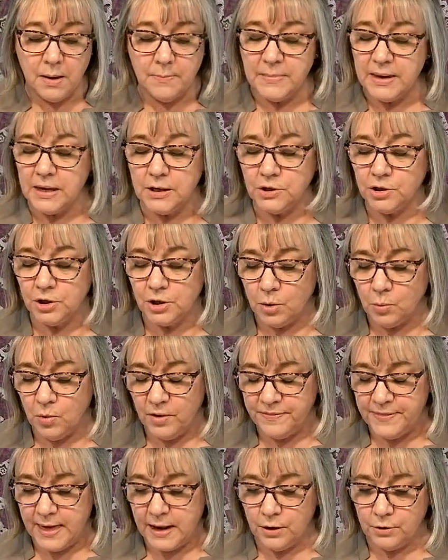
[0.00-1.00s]
and you don't want that
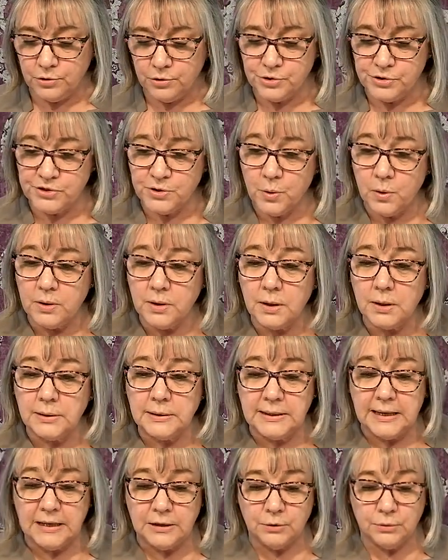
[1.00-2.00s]
on your sewing
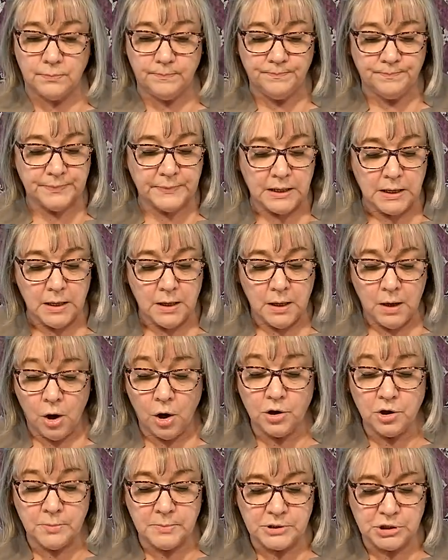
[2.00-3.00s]
needle, on your
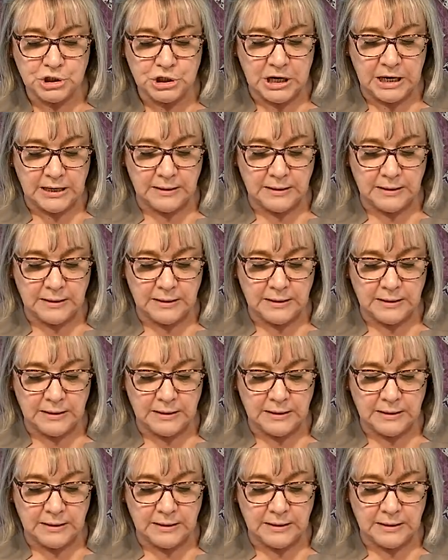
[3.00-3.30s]
machine.